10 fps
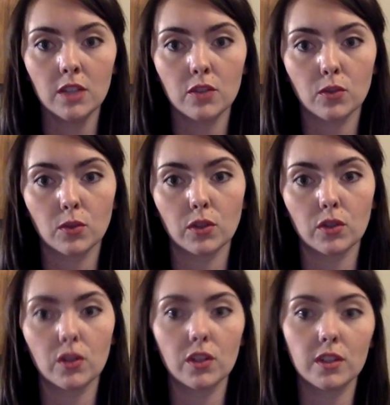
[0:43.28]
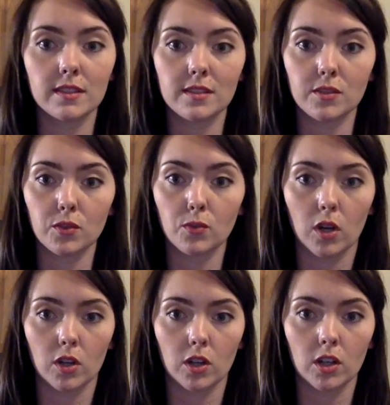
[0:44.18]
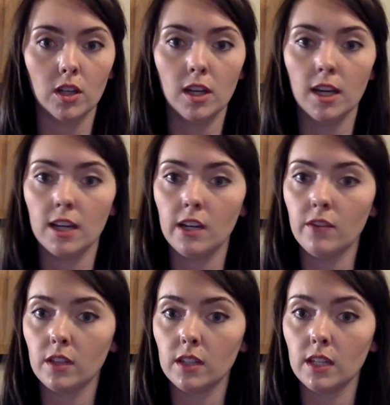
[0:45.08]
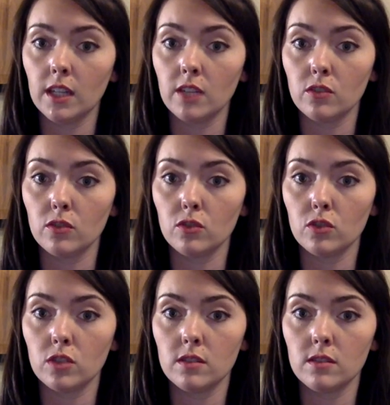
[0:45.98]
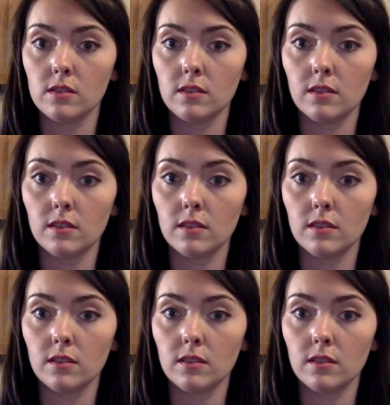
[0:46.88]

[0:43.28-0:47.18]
soil, distilled water, and even cleaning solutions.